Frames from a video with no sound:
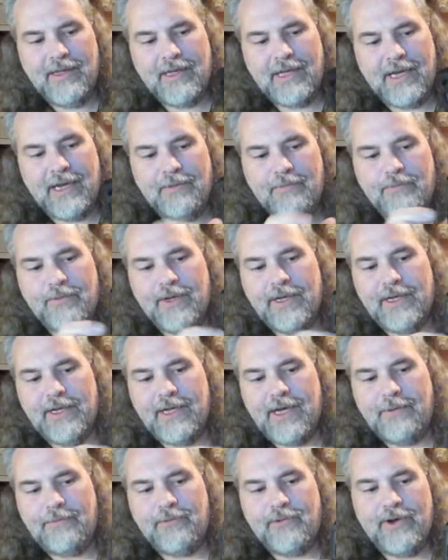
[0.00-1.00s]
Got the button
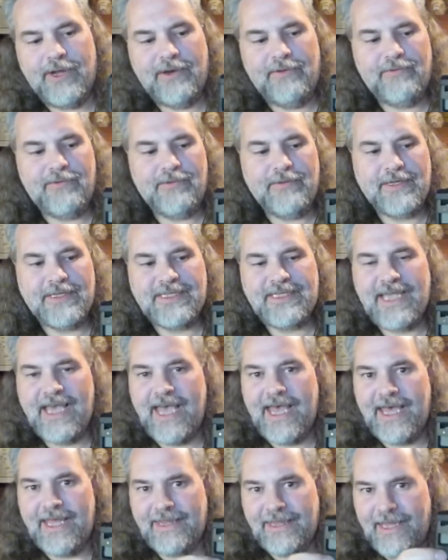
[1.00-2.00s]
operating from the
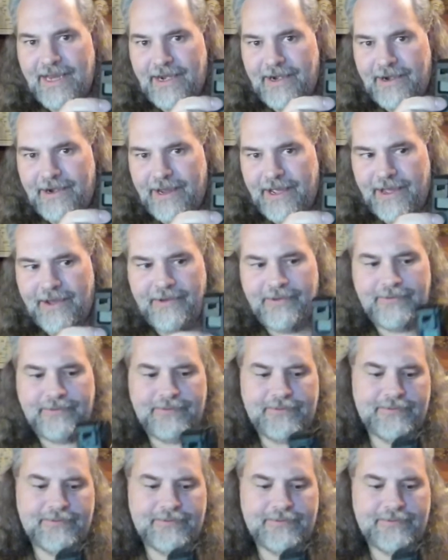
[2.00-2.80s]
side there now.